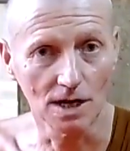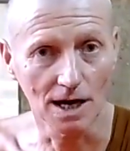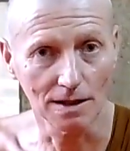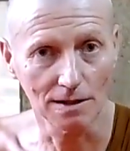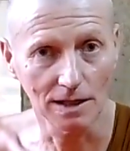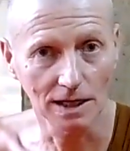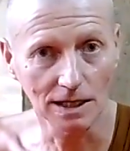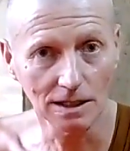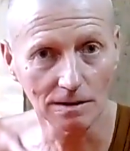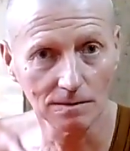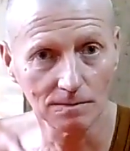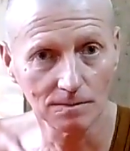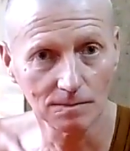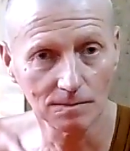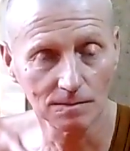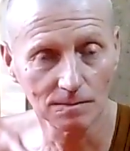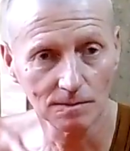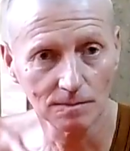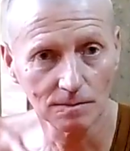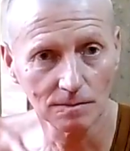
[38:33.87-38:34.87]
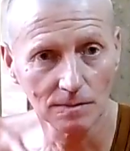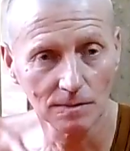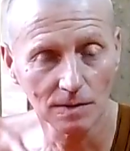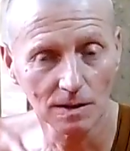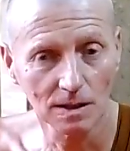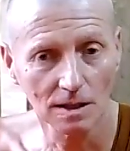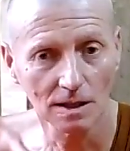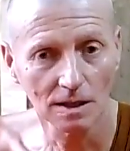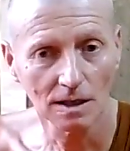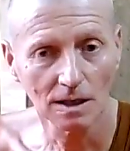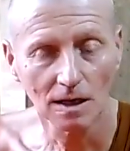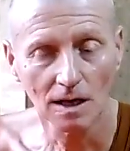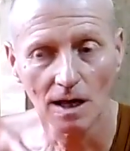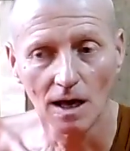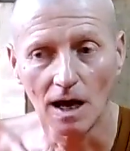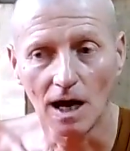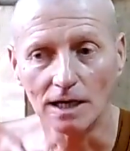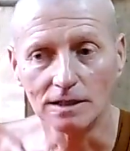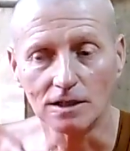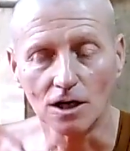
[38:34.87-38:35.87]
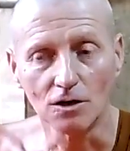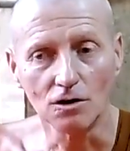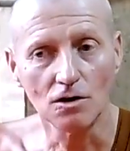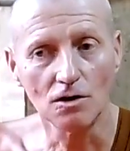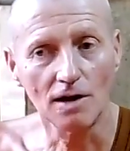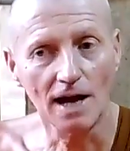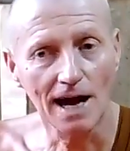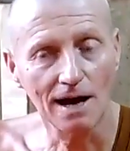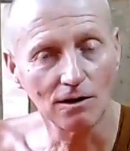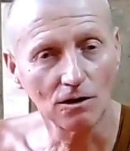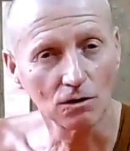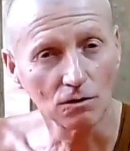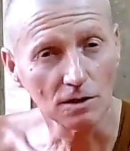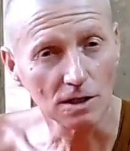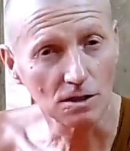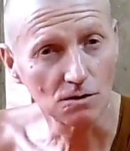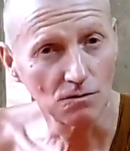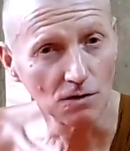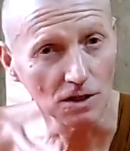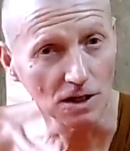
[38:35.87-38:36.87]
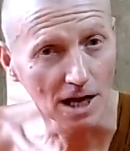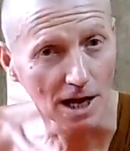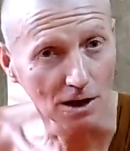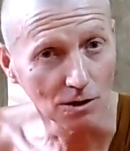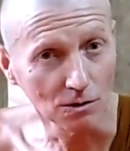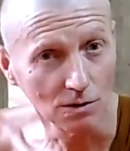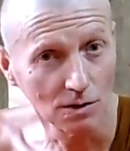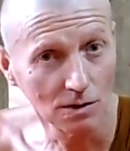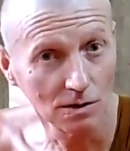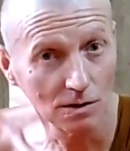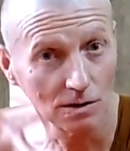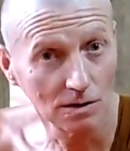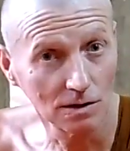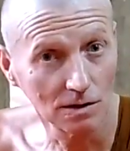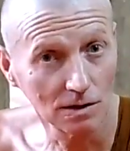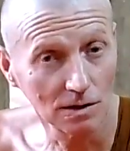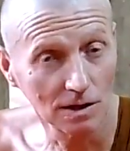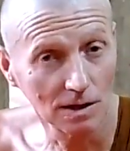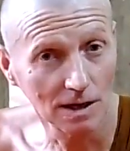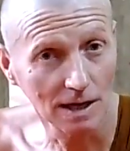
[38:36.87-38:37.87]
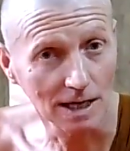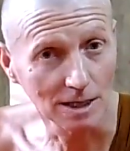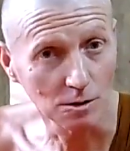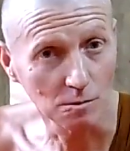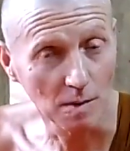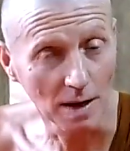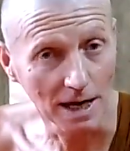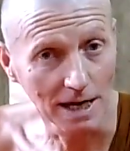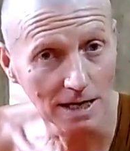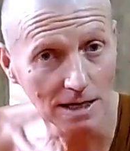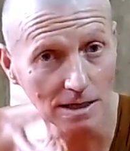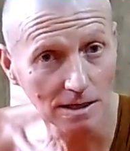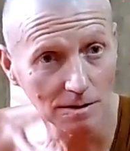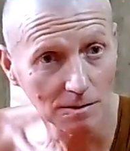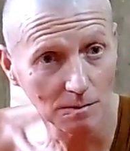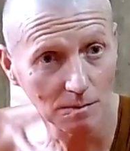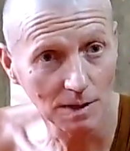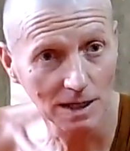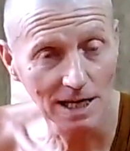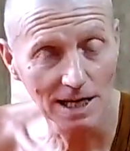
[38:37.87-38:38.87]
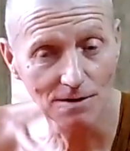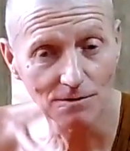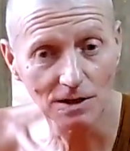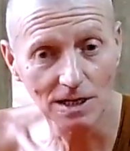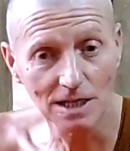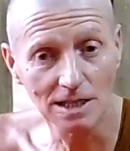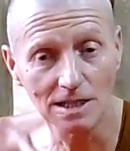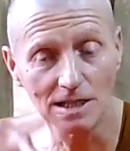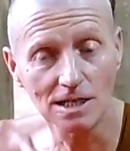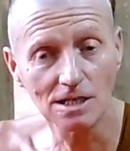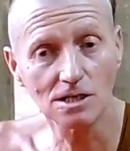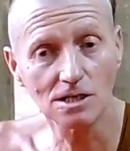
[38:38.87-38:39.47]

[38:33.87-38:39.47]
I don't know how long this video has been, but even in this time, which isn't long,